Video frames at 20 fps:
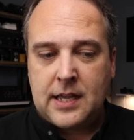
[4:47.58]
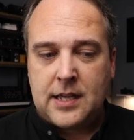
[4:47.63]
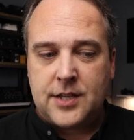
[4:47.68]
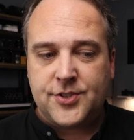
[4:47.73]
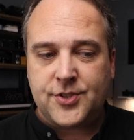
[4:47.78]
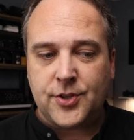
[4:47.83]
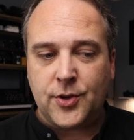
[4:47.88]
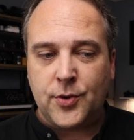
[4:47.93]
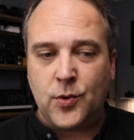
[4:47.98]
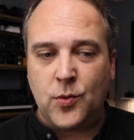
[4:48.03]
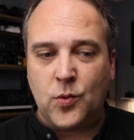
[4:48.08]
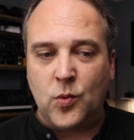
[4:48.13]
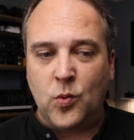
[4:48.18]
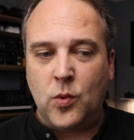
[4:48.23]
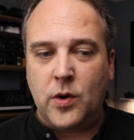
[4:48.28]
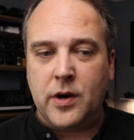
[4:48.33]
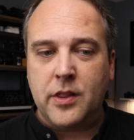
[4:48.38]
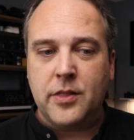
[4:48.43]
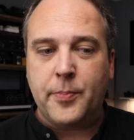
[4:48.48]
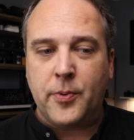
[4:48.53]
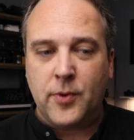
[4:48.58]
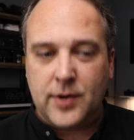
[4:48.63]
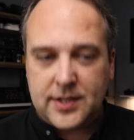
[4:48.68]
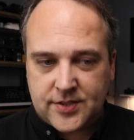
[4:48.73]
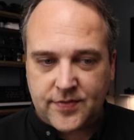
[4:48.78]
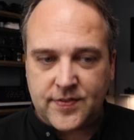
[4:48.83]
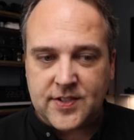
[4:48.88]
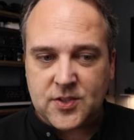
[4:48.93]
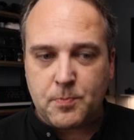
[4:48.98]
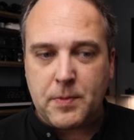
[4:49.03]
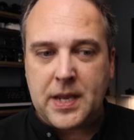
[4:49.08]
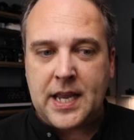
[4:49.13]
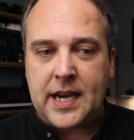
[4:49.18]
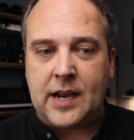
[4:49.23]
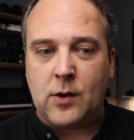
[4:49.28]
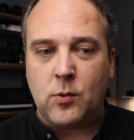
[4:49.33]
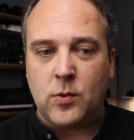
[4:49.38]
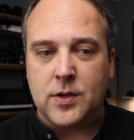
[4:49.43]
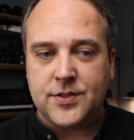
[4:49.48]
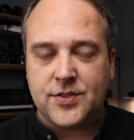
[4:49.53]
So one of the points of this
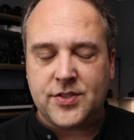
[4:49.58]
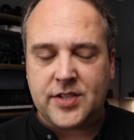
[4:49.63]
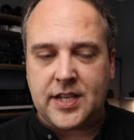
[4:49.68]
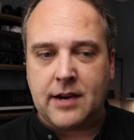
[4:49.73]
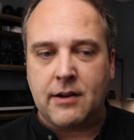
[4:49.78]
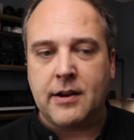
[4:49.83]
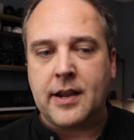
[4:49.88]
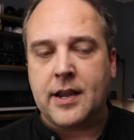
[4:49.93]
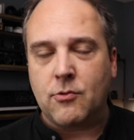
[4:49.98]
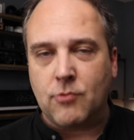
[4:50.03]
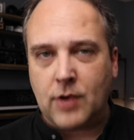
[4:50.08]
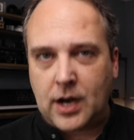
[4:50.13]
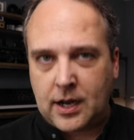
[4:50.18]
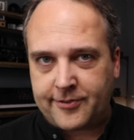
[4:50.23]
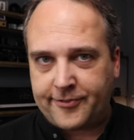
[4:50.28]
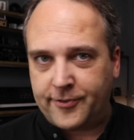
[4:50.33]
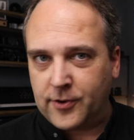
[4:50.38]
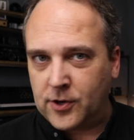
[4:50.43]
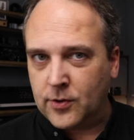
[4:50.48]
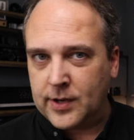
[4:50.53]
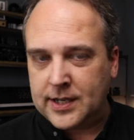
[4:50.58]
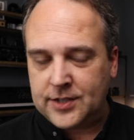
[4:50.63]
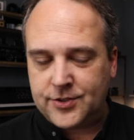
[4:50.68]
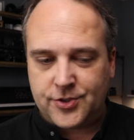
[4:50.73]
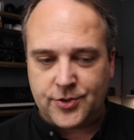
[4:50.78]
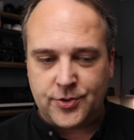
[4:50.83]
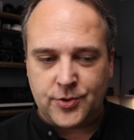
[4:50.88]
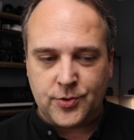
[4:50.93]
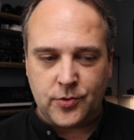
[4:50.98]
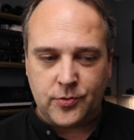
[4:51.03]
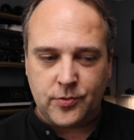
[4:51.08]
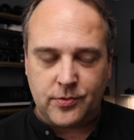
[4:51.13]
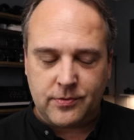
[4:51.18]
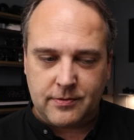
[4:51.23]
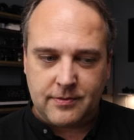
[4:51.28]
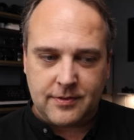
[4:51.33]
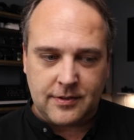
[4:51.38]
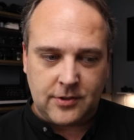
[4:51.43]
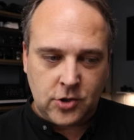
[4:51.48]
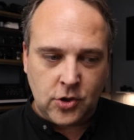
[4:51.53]
meeting was Thierry and Ralph were going
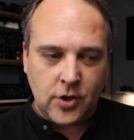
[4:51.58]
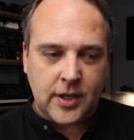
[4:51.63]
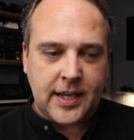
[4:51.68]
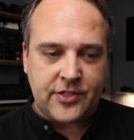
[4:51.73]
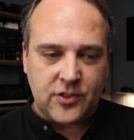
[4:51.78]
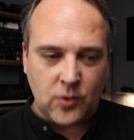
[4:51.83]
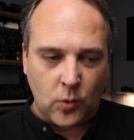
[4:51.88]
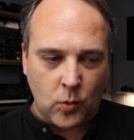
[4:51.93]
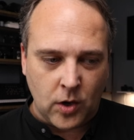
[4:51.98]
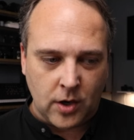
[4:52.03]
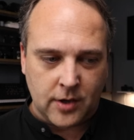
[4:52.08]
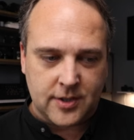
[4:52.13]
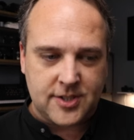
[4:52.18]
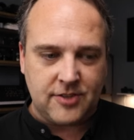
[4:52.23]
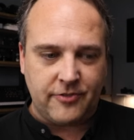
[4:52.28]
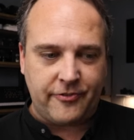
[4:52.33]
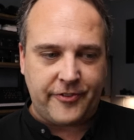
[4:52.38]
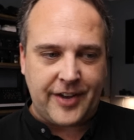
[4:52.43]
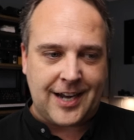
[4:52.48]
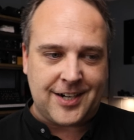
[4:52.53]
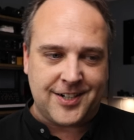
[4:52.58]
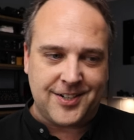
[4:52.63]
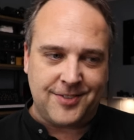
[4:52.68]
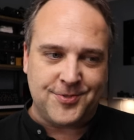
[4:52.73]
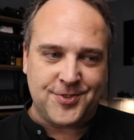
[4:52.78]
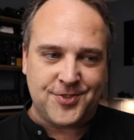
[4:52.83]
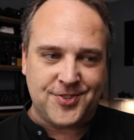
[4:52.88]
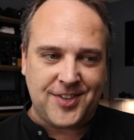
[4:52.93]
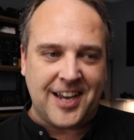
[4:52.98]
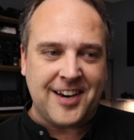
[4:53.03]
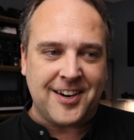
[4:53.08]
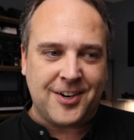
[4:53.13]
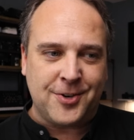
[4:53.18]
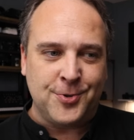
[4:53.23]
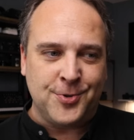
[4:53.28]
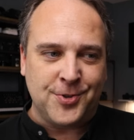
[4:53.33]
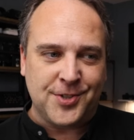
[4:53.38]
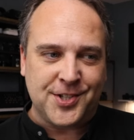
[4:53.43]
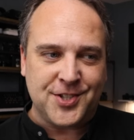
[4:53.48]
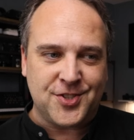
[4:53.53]
to look at the works. In fact, it was kind of
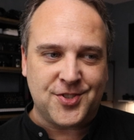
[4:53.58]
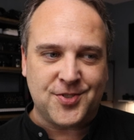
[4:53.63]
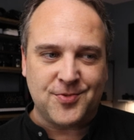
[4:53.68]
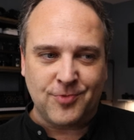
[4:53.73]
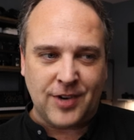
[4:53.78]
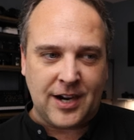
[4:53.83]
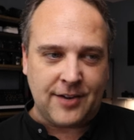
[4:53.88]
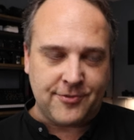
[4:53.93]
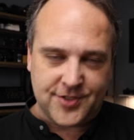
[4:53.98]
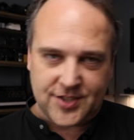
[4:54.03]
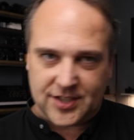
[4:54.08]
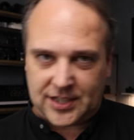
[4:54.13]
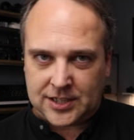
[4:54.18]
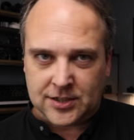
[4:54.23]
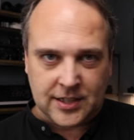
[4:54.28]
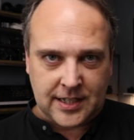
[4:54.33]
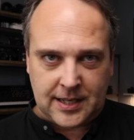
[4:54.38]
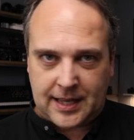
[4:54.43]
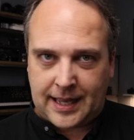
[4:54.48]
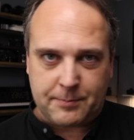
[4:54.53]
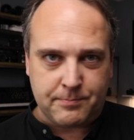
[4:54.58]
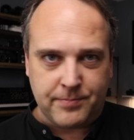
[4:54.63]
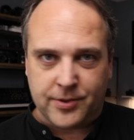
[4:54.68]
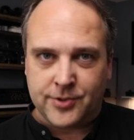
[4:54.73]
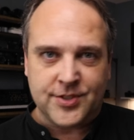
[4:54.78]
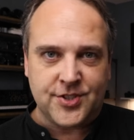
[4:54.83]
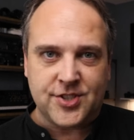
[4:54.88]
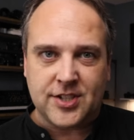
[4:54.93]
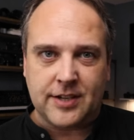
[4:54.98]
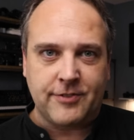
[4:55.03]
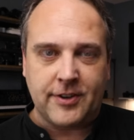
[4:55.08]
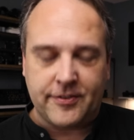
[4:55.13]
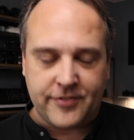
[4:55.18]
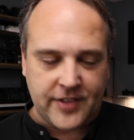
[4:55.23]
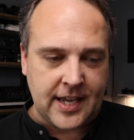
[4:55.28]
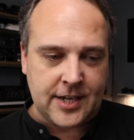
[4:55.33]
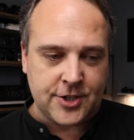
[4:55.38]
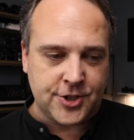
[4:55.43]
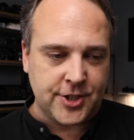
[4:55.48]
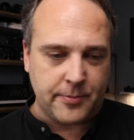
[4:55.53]
cool because Ralph was literally like pulling stuff off
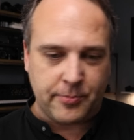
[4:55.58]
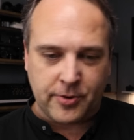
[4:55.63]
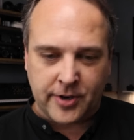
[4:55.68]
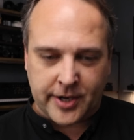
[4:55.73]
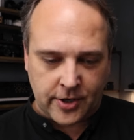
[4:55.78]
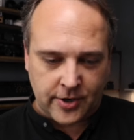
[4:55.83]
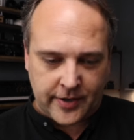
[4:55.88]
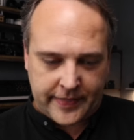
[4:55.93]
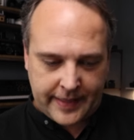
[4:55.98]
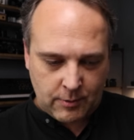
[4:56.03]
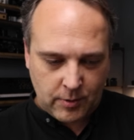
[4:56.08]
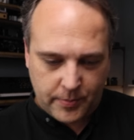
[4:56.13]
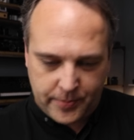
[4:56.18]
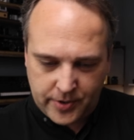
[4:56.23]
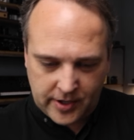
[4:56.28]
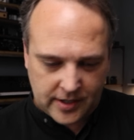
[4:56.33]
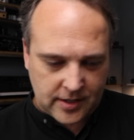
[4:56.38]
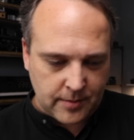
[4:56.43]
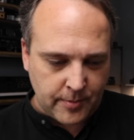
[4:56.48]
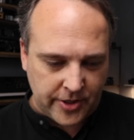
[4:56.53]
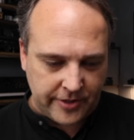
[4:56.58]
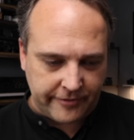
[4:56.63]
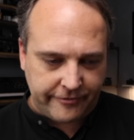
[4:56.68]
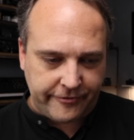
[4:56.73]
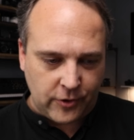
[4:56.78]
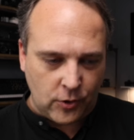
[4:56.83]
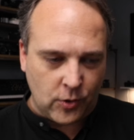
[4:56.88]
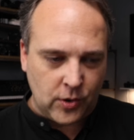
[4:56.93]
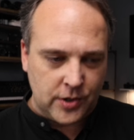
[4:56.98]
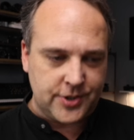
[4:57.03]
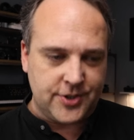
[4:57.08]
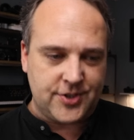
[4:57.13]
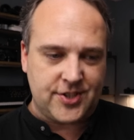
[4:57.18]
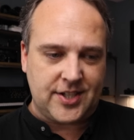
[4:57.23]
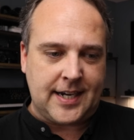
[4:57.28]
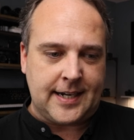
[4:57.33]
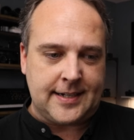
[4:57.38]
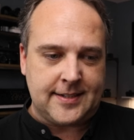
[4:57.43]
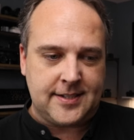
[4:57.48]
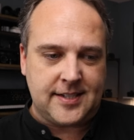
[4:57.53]
the inkjet printer and they were putting them on the floor just
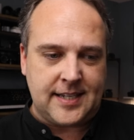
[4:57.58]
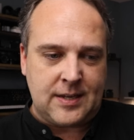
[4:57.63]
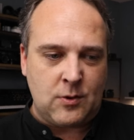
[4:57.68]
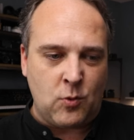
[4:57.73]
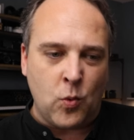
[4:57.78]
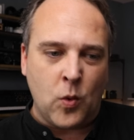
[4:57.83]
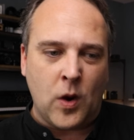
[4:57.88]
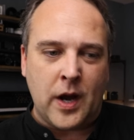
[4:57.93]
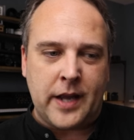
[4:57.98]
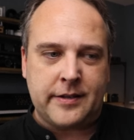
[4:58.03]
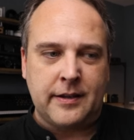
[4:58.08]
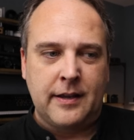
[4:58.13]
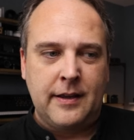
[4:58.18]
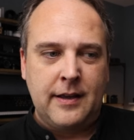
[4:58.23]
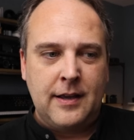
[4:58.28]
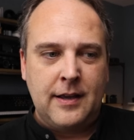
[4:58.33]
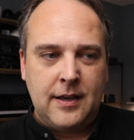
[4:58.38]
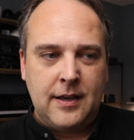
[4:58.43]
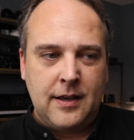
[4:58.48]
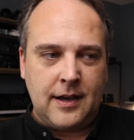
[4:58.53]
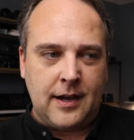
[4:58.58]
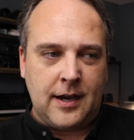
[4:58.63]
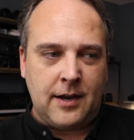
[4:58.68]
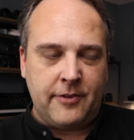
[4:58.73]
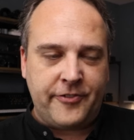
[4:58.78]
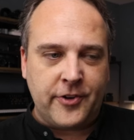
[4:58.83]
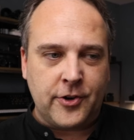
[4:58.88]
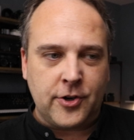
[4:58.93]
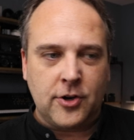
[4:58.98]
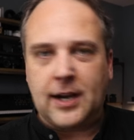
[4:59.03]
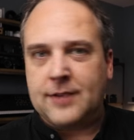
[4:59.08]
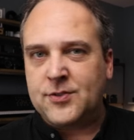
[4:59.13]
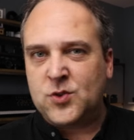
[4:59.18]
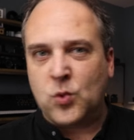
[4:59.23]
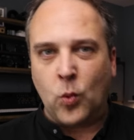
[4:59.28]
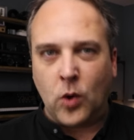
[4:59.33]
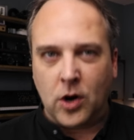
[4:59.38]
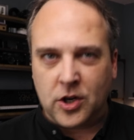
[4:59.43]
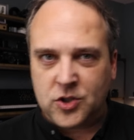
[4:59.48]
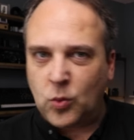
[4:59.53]
to kind of see what uh, photographs
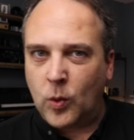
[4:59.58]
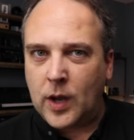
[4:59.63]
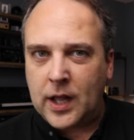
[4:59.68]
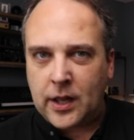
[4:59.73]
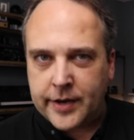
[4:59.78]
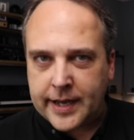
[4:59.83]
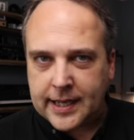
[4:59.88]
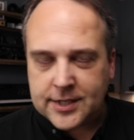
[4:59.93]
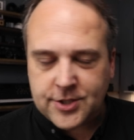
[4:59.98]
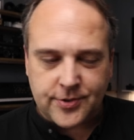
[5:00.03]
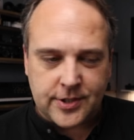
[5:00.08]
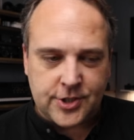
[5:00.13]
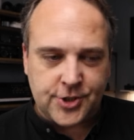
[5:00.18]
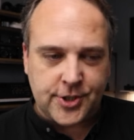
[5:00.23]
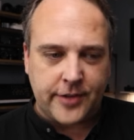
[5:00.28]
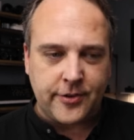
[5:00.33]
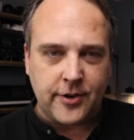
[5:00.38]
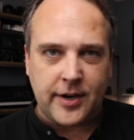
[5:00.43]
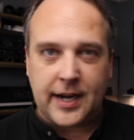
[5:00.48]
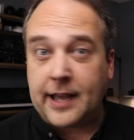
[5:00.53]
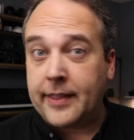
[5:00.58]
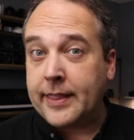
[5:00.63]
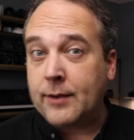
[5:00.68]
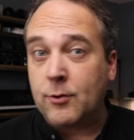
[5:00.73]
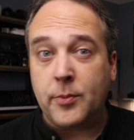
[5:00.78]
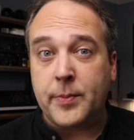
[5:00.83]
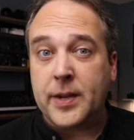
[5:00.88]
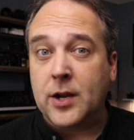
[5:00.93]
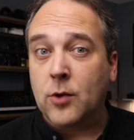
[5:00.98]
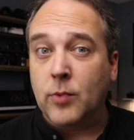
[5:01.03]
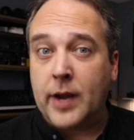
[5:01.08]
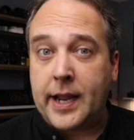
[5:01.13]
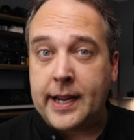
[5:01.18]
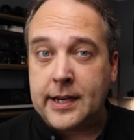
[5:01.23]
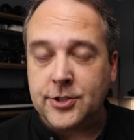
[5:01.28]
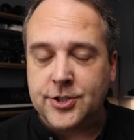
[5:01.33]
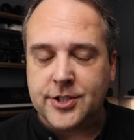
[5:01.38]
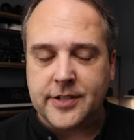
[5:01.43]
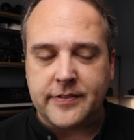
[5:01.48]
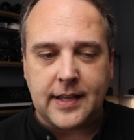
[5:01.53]
worked well next to each other and how they would be
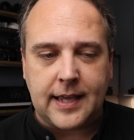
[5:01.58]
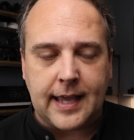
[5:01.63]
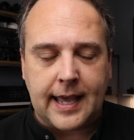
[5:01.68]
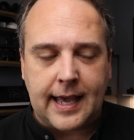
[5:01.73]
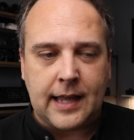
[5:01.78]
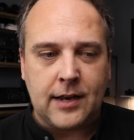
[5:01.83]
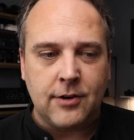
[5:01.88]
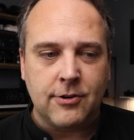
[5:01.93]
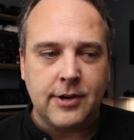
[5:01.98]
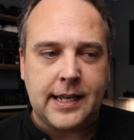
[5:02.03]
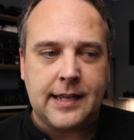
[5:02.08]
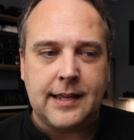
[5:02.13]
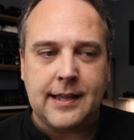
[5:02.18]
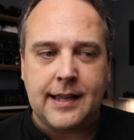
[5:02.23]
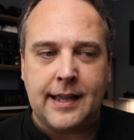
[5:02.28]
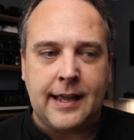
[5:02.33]
arranged in the gallery.